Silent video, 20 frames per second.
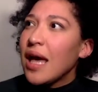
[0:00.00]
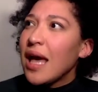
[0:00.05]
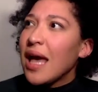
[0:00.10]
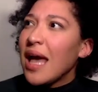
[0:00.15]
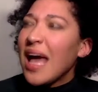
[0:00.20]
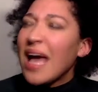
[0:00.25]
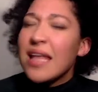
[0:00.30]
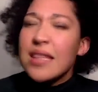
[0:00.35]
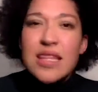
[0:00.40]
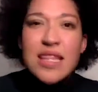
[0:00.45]

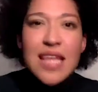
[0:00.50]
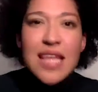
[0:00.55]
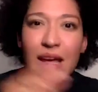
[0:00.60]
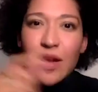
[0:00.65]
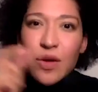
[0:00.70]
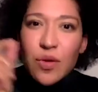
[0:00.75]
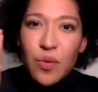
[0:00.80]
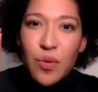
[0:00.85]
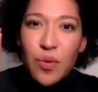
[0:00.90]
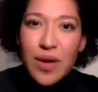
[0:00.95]
and
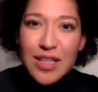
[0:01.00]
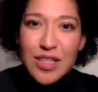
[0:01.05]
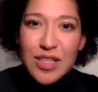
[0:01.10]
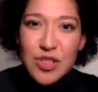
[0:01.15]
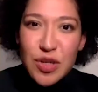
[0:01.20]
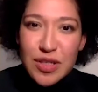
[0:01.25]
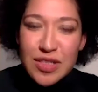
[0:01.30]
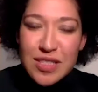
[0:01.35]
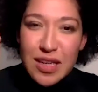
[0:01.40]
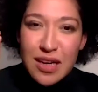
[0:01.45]
then when I
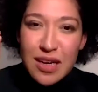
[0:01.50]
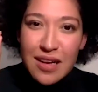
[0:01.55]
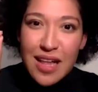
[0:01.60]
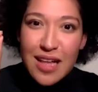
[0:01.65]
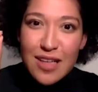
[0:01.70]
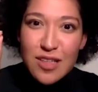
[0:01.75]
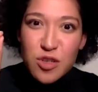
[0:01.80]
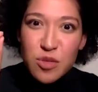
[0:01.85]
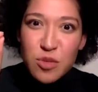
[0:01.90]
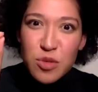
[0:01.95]
started studying
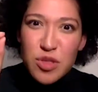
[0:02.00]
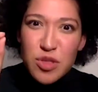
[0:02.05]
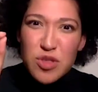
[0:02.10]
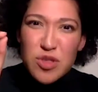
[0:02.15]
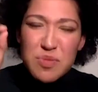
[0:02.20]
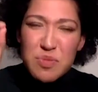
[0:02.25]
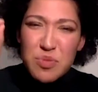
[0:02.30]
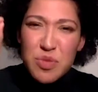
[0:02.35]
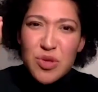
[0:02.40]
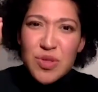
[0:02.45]
classical
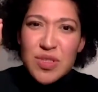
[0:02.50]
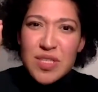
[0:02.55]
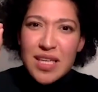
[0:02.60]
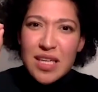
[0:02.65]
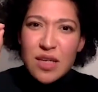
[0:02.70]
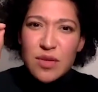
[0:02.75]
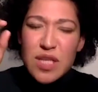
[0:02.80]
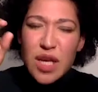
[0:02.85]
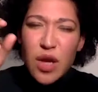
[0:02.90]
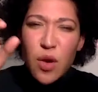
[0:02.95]
music, music and
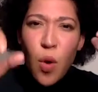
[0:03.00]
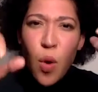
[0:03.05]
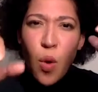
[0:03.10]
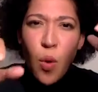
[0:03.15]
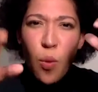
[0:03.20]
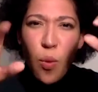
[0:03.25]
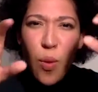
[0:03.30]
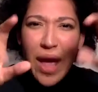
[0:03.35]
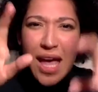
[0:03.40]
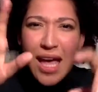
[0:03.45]
I was like,
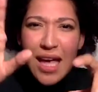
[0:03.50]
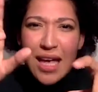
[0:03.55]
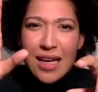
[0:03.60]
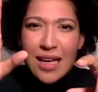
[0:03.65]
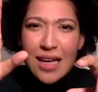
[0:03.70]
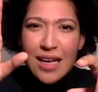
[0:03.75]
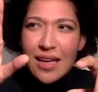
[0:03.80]
wait